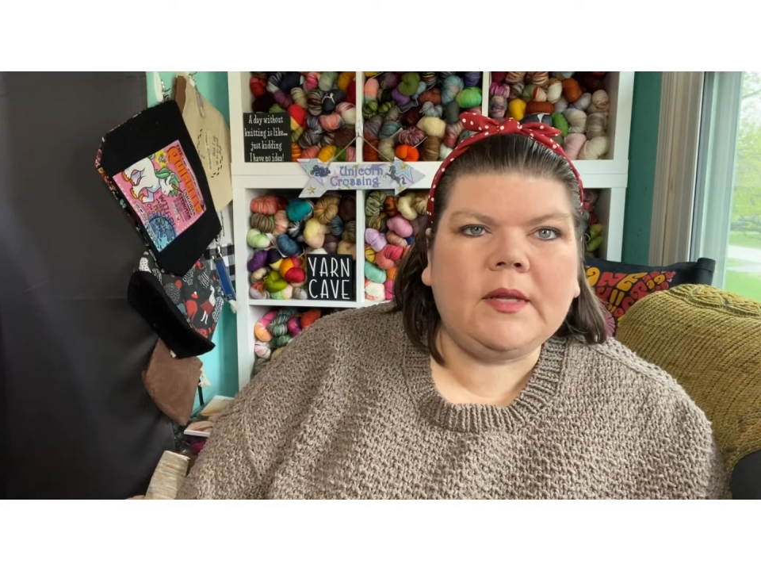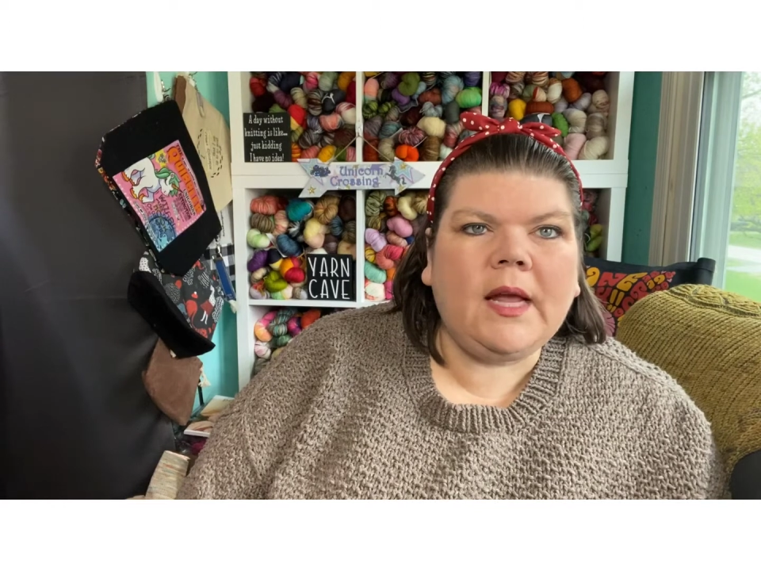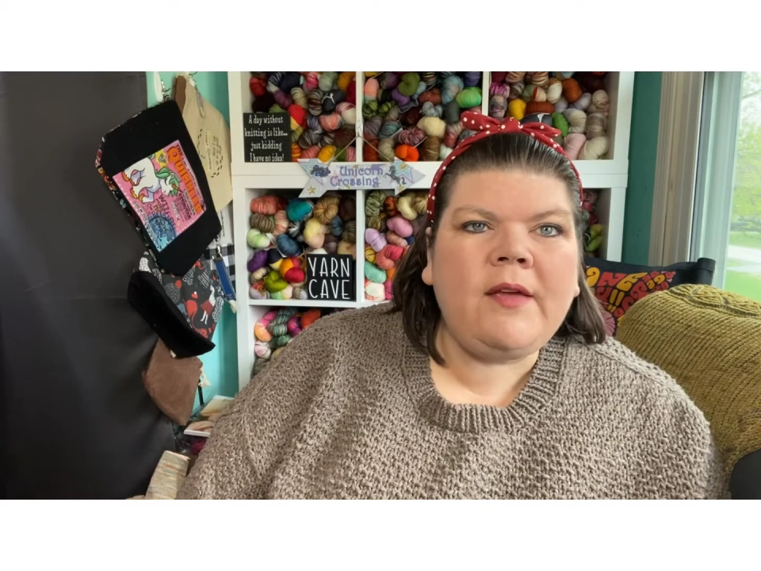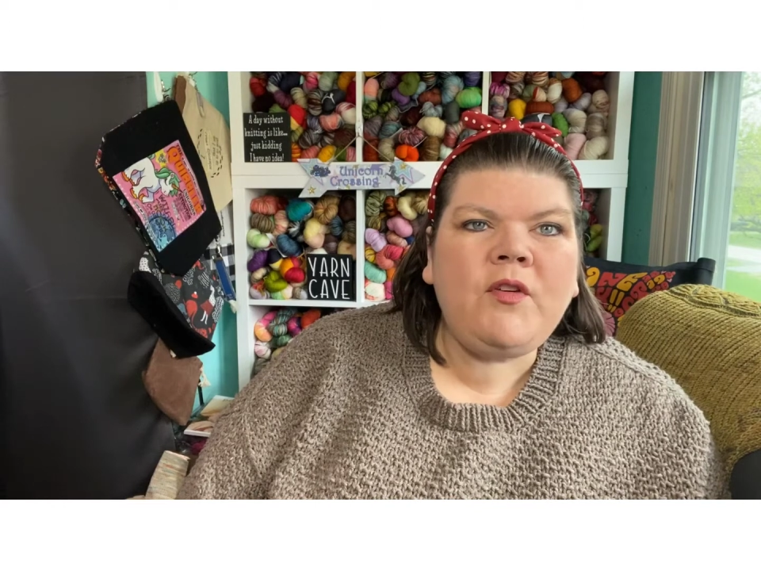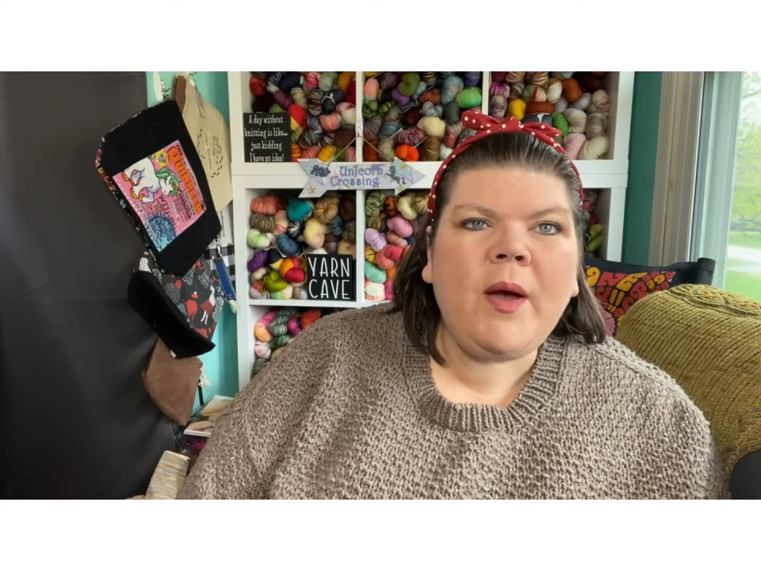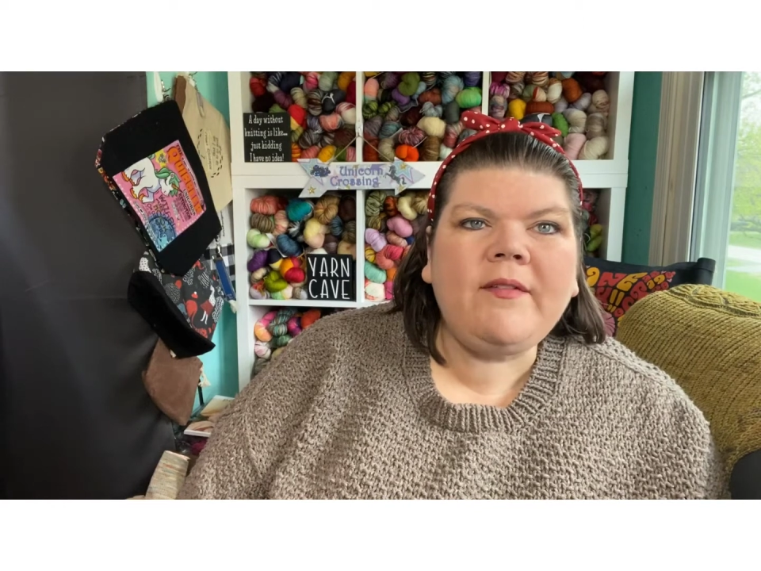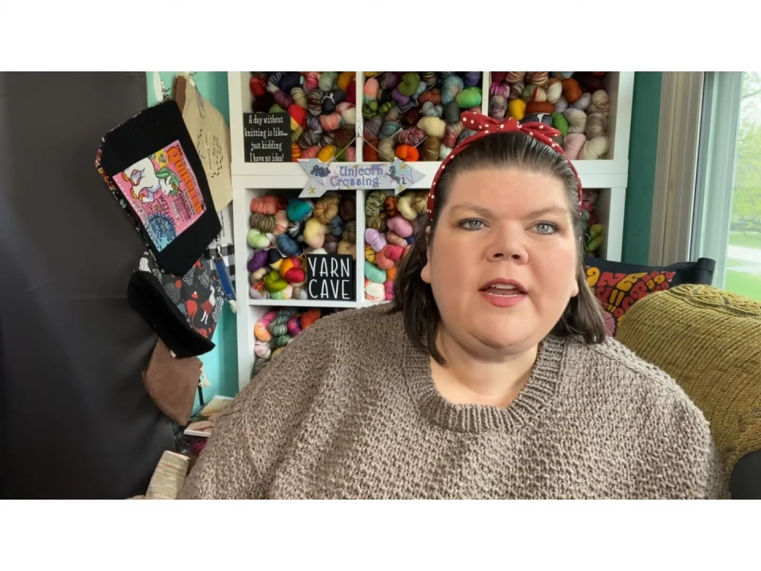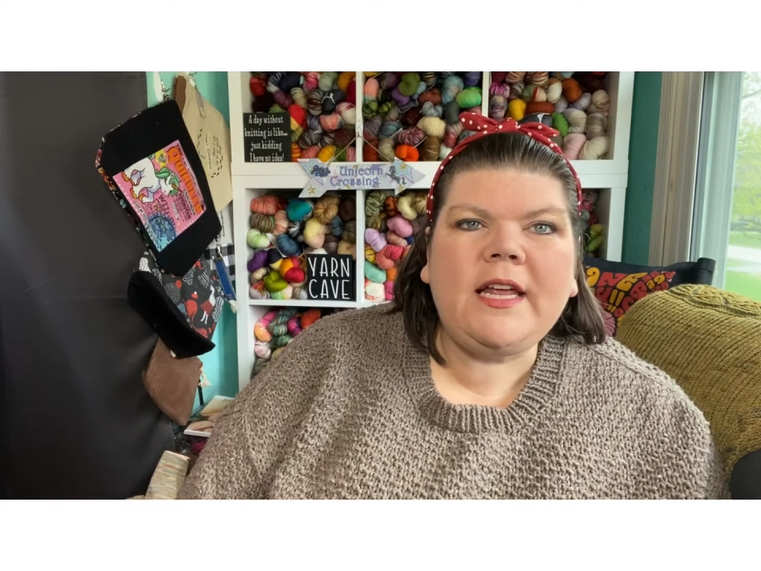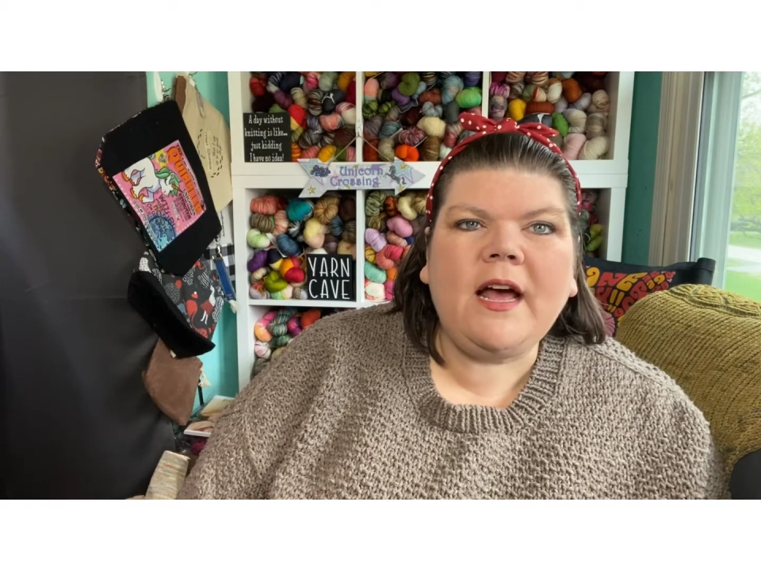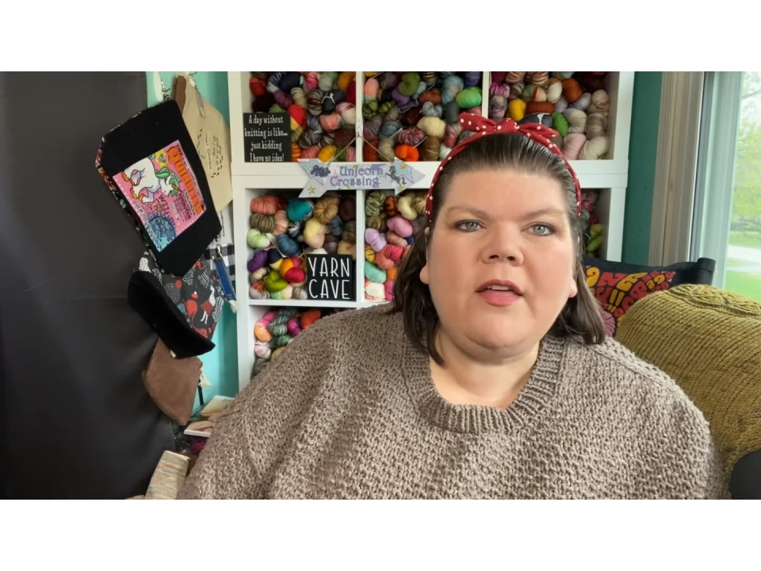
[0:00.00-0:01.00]
if you have
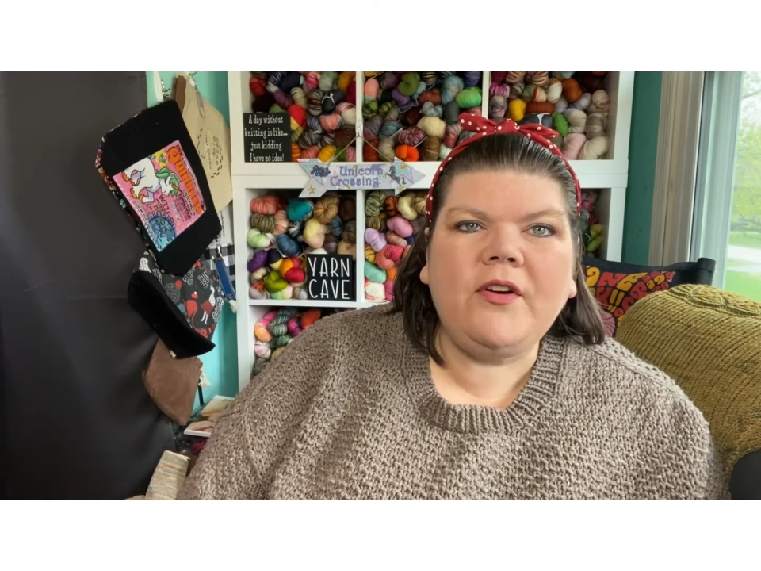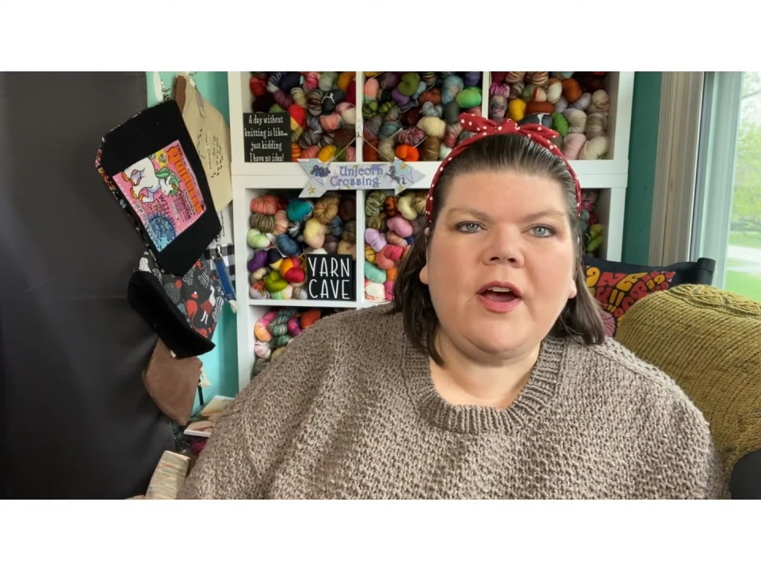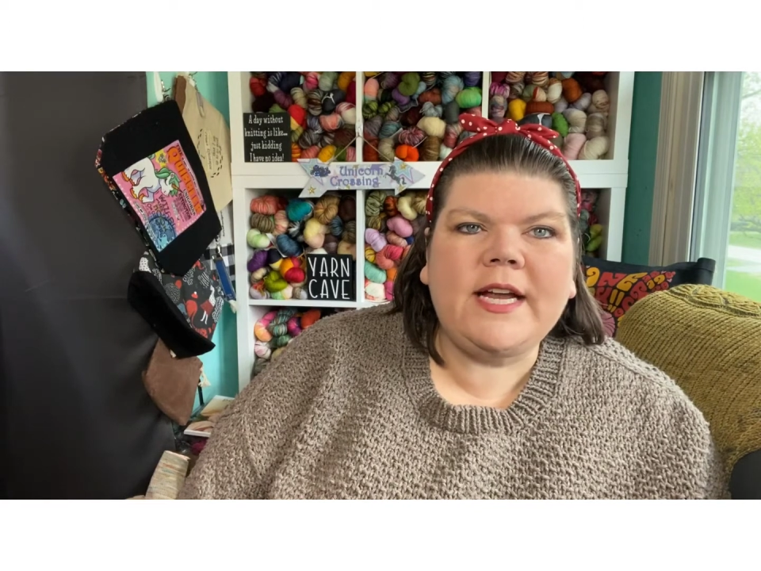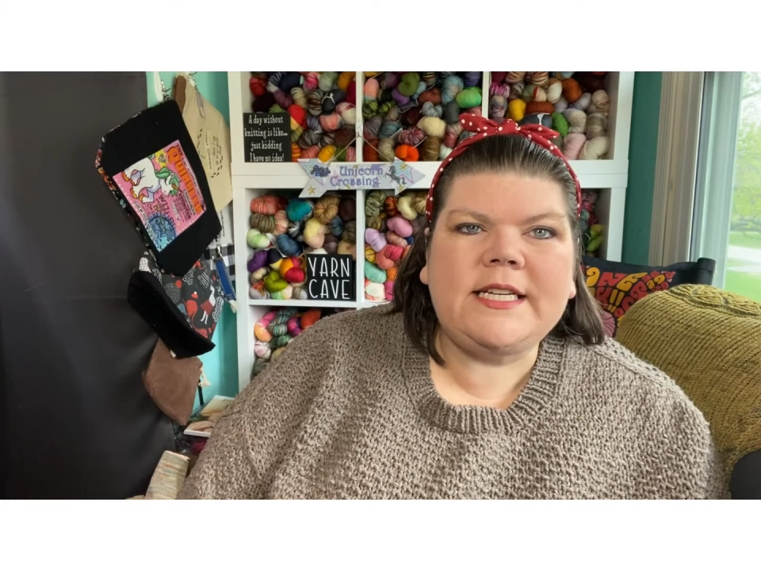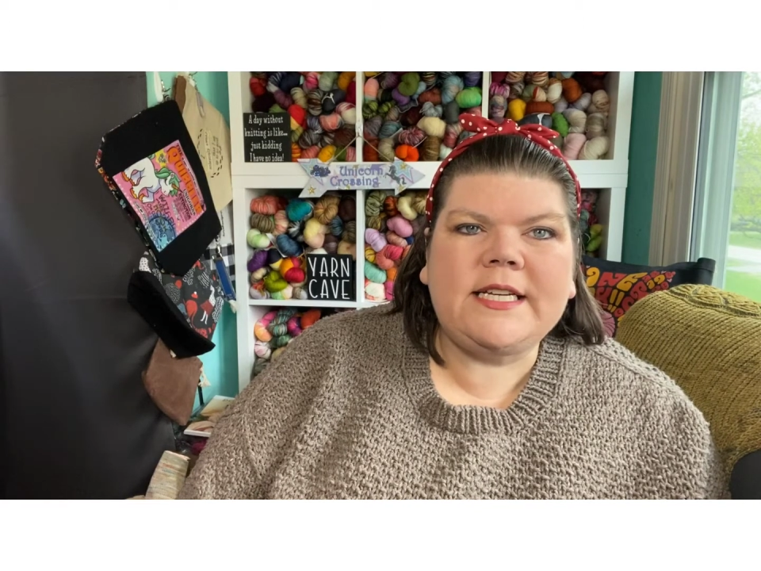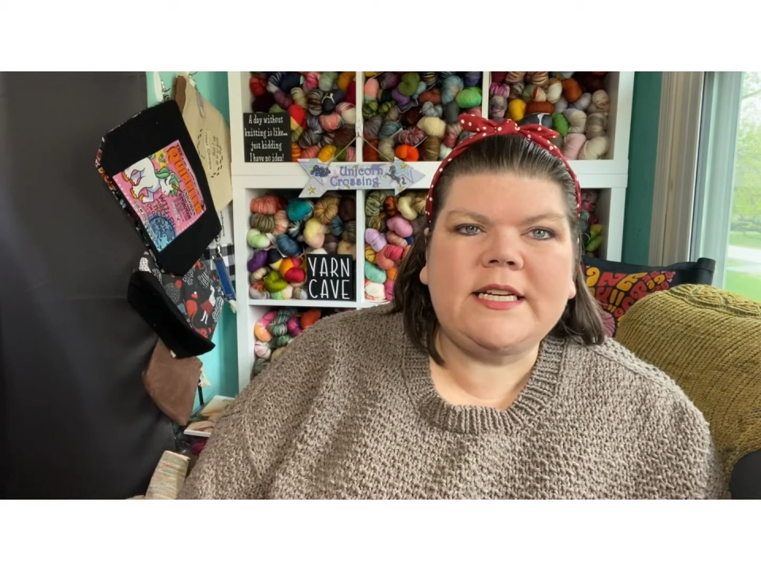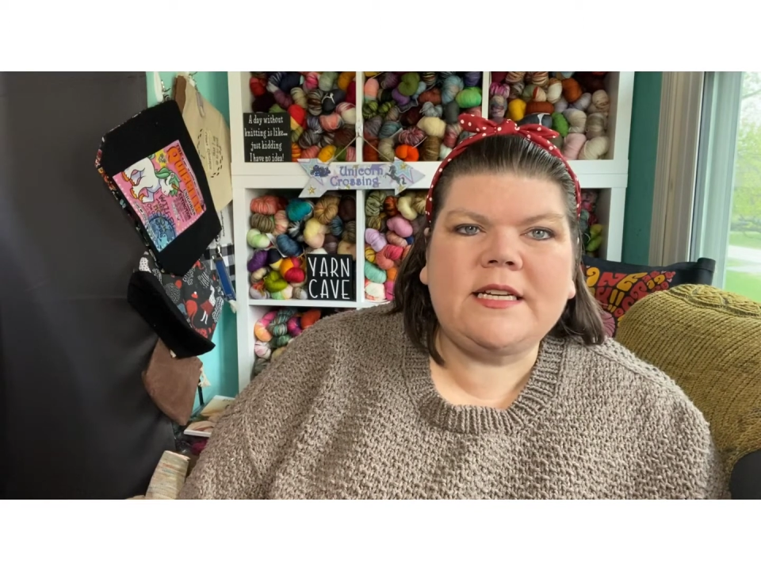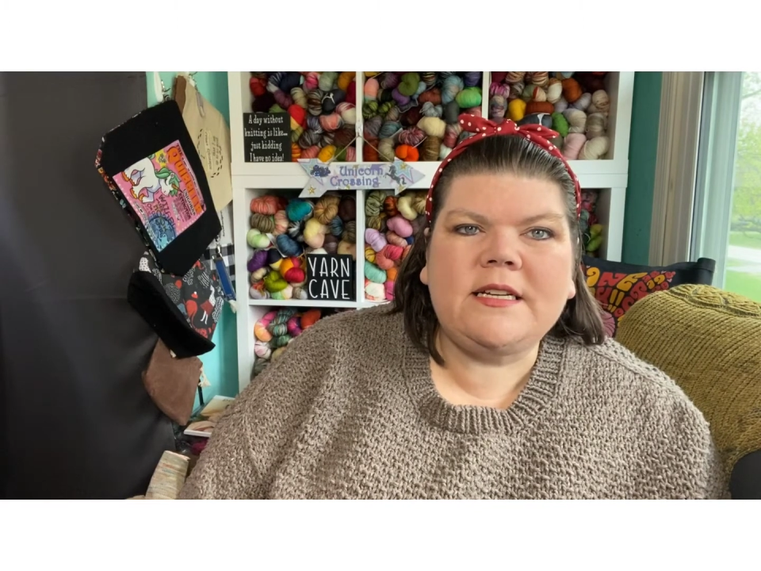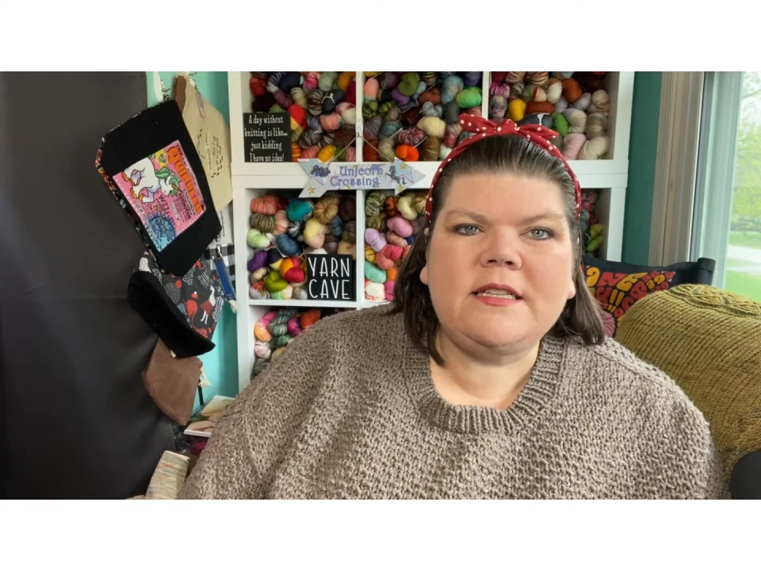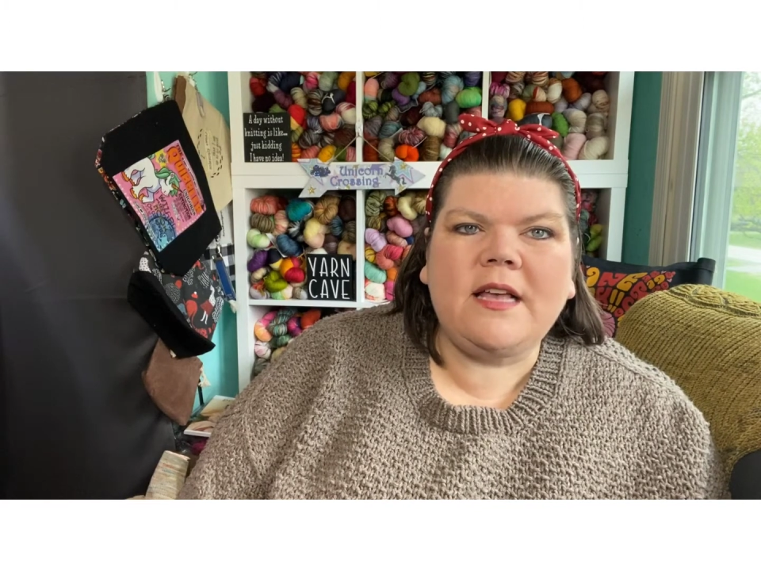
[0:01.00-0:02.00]
any other
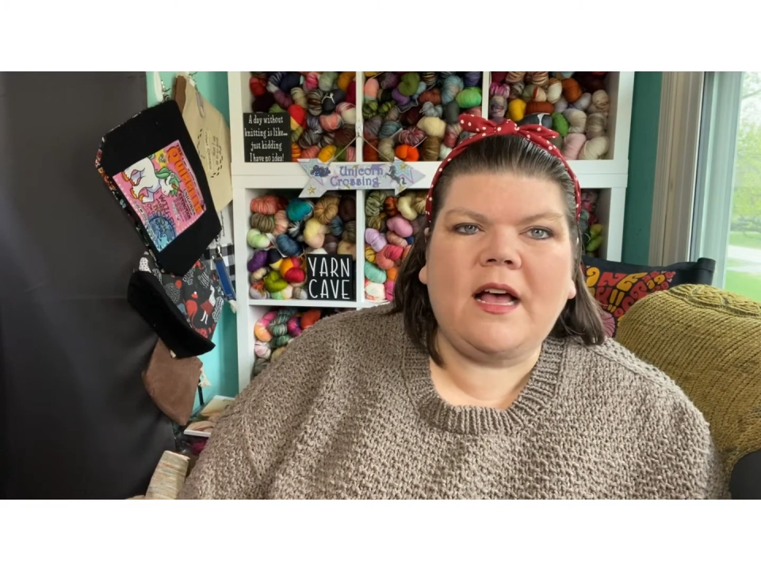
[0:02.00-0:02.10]
ideas